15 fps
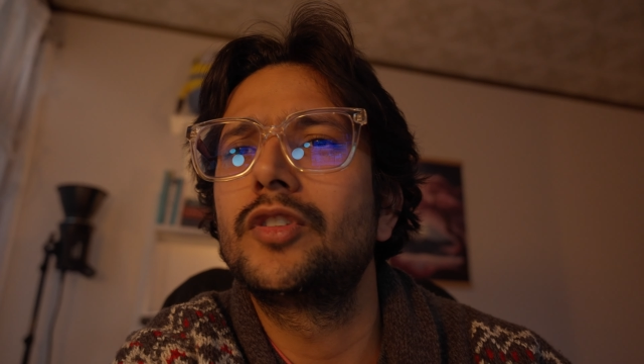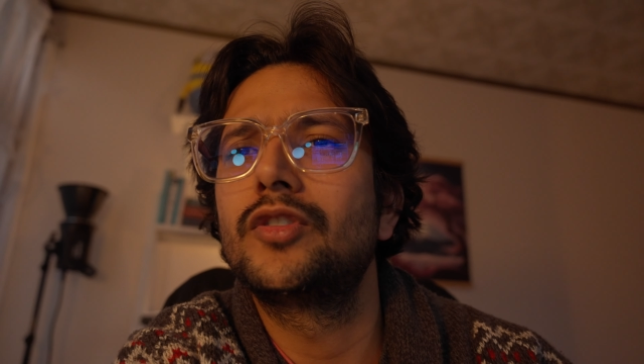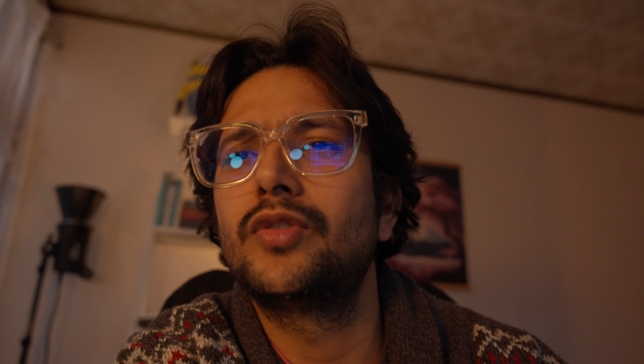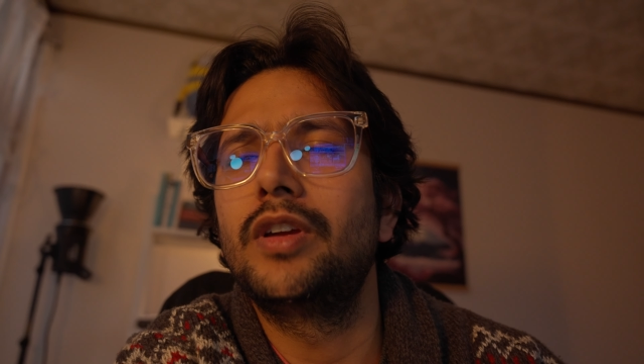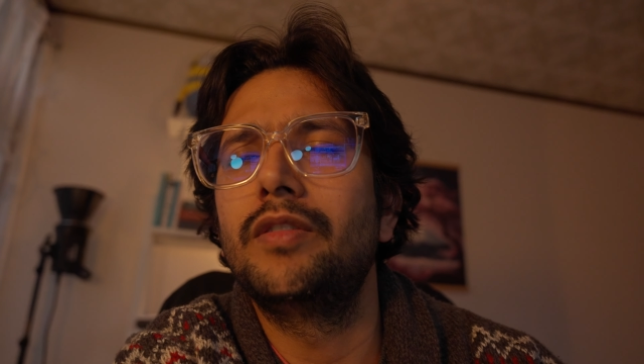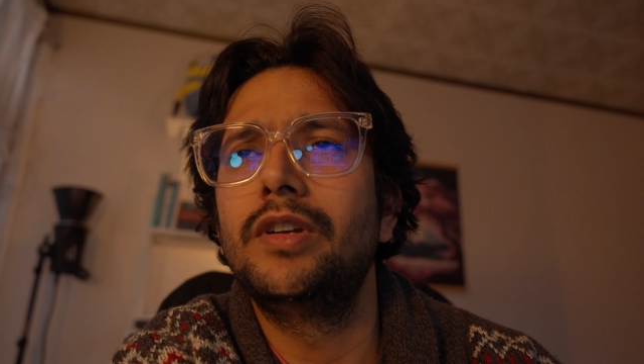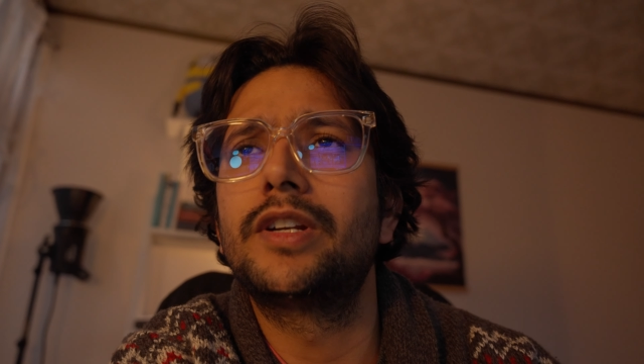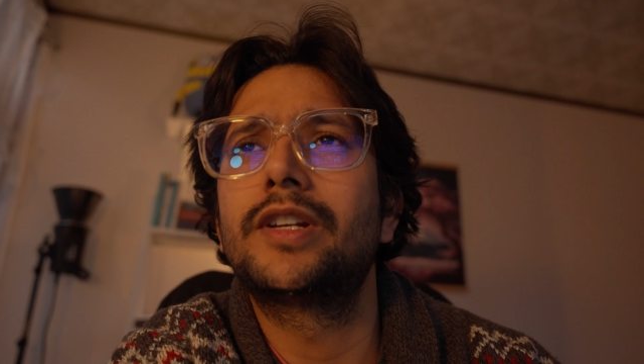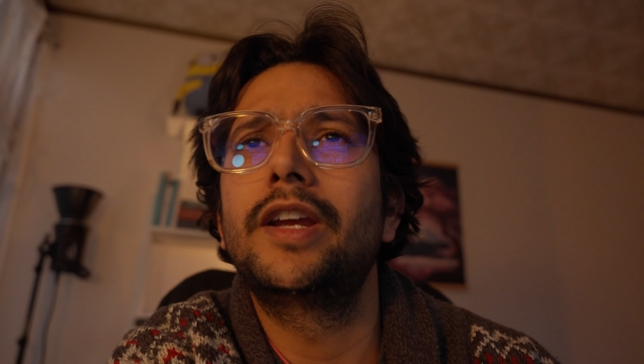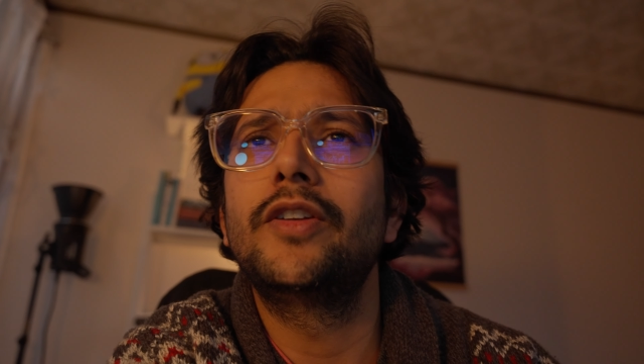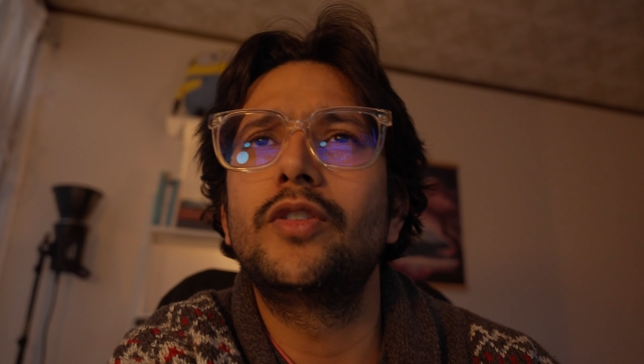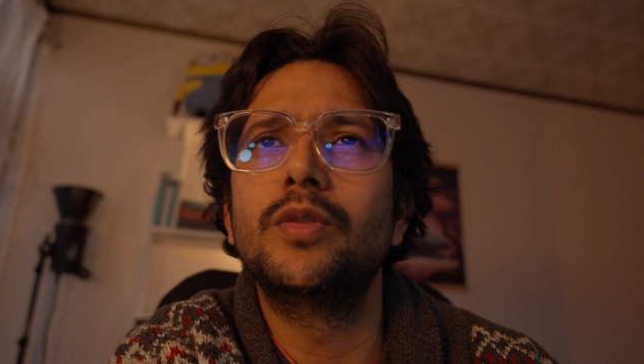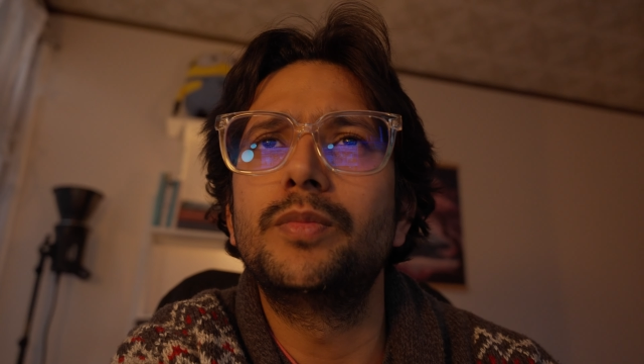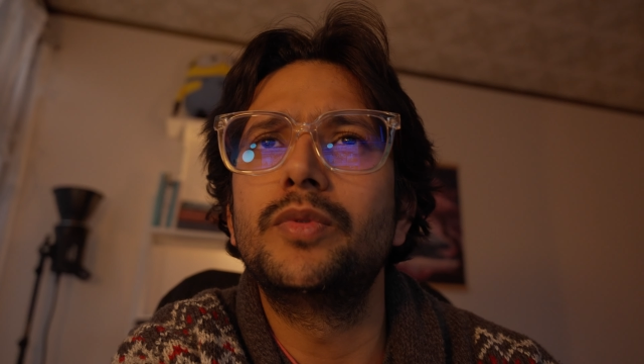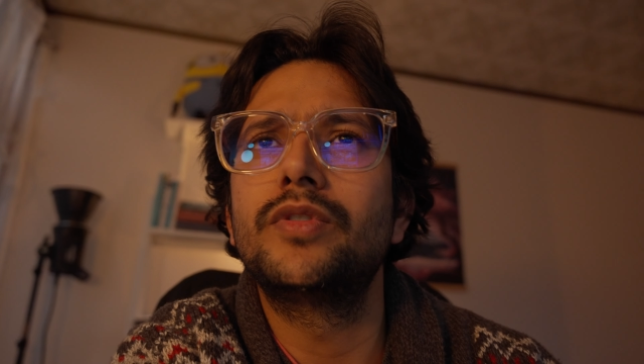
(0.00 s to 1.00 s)
so I will try
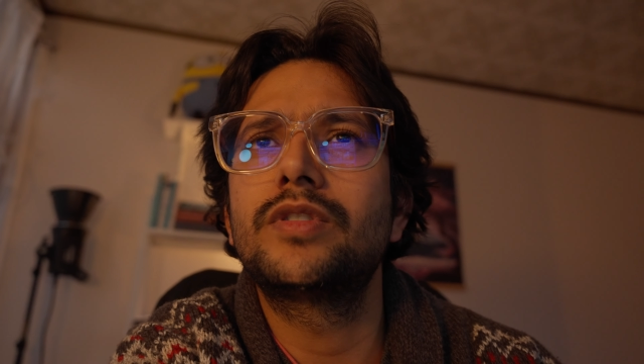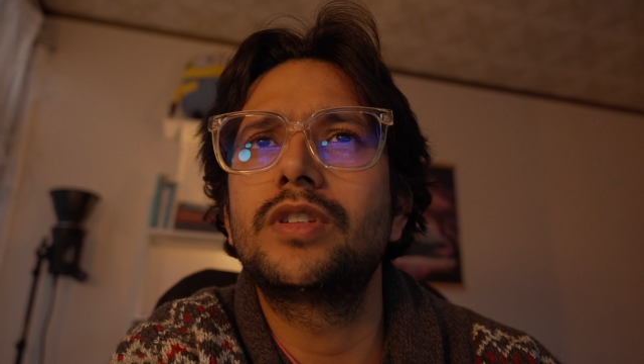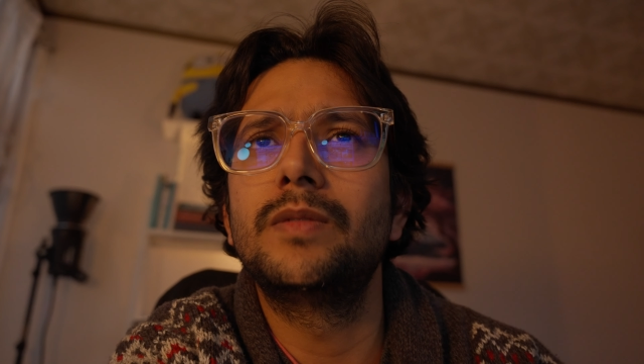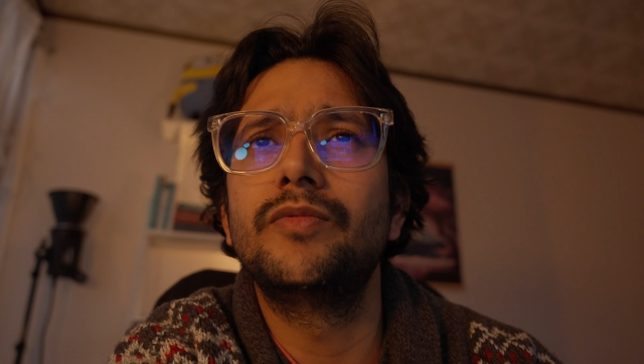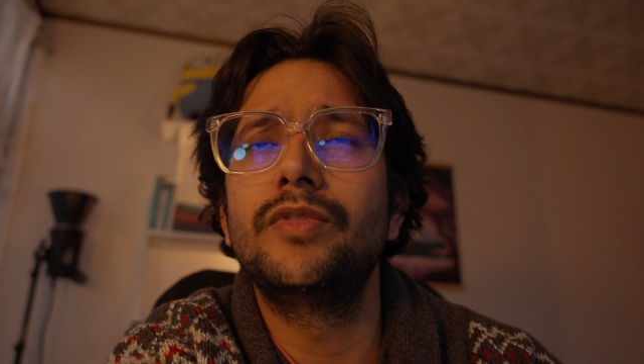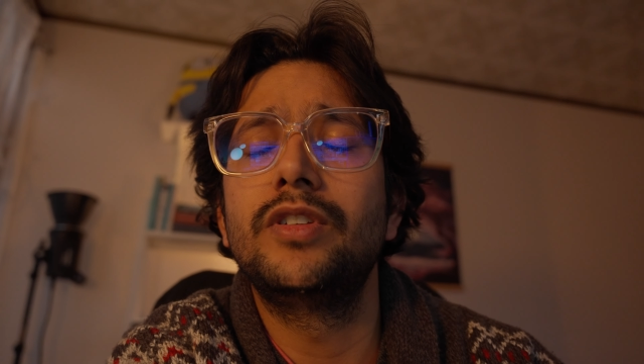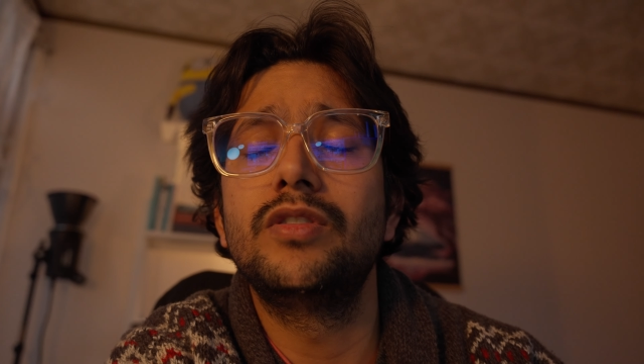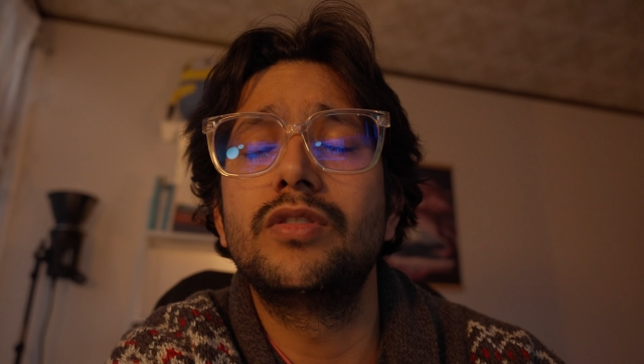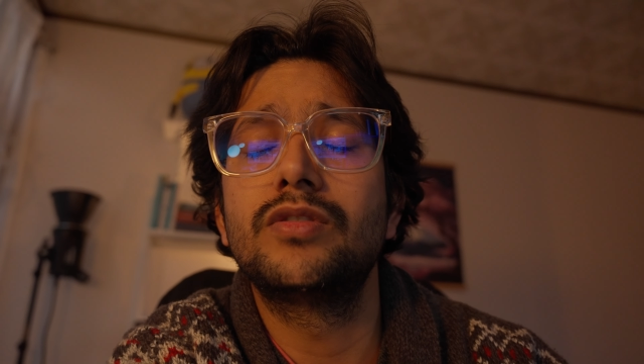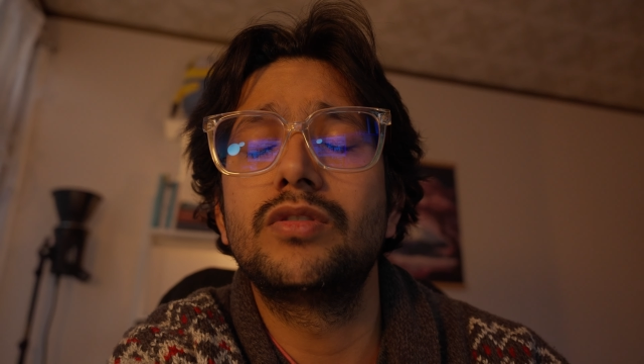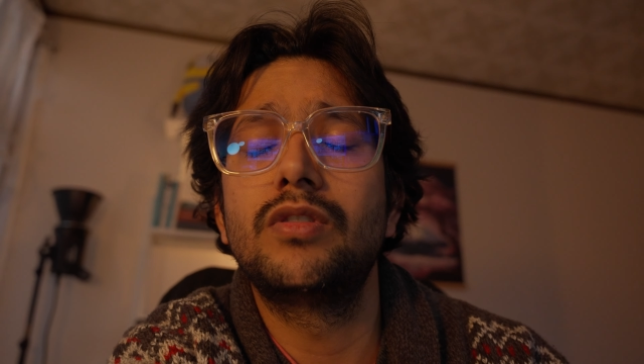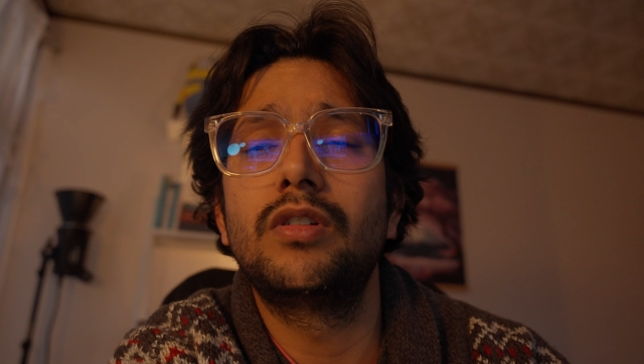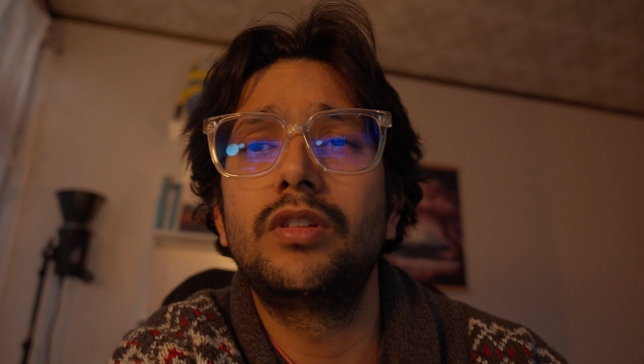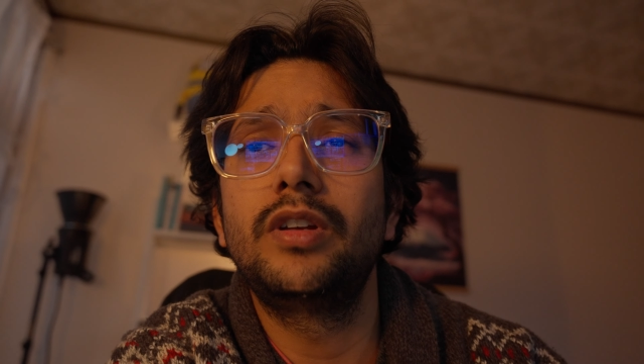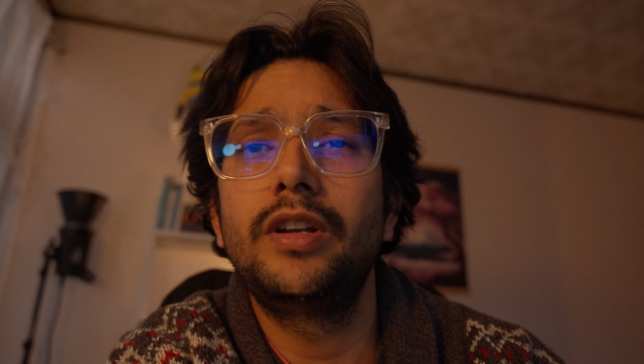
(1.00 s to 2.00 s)
to put some videos
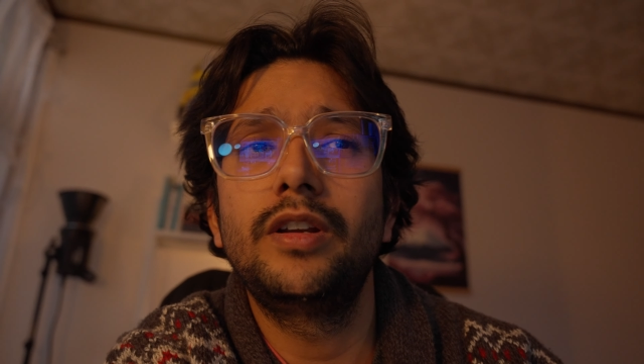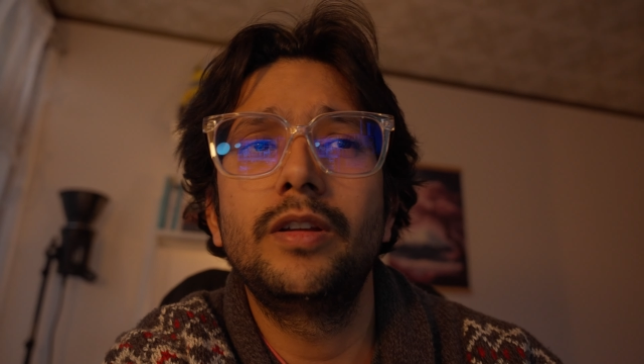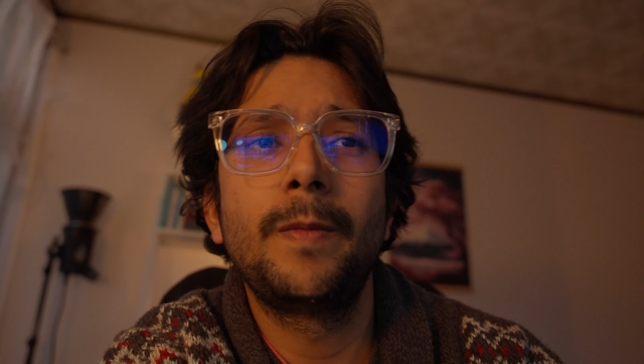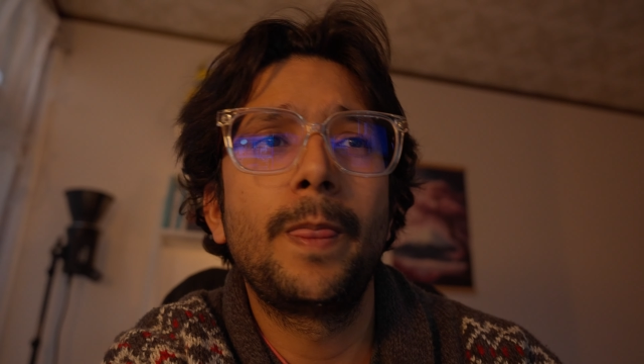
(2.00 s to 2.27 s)
on it.